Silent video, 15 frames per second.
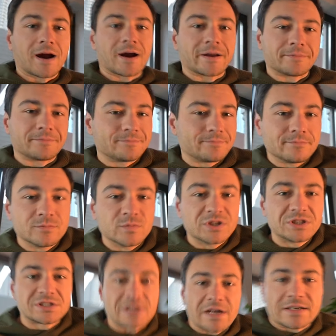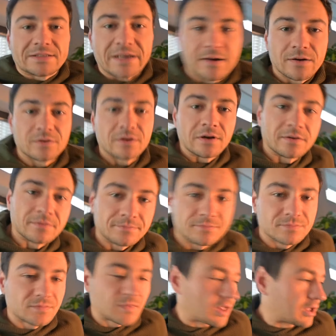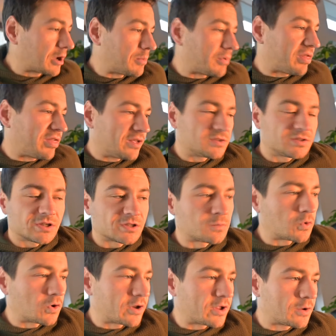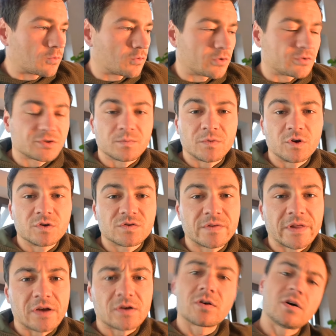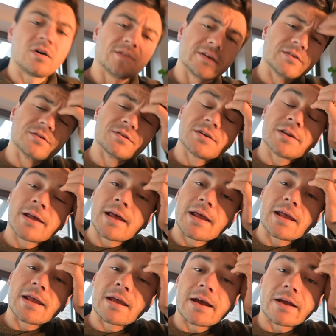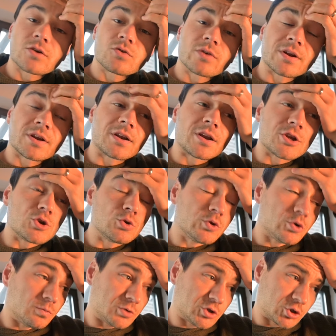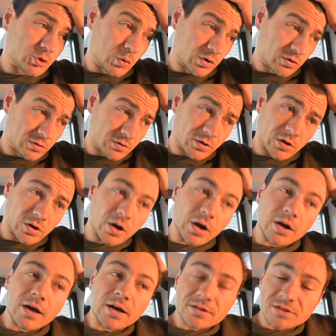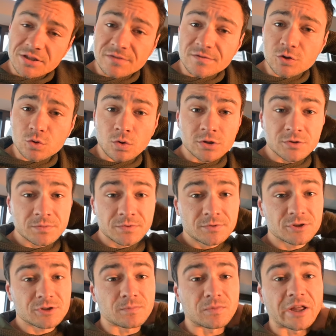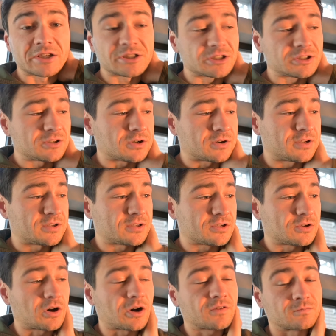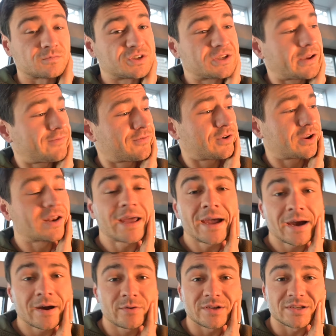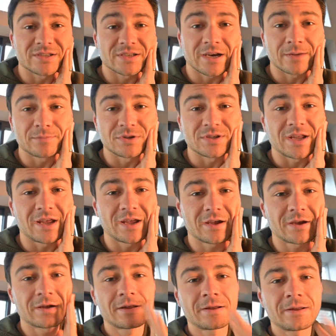right, we just knocked out a couple things this morning, wrote some notes for that call later today, created a YouTube short on uh, Steve Schwarzman, some lessons on his talk from Stanford, and now it is time to take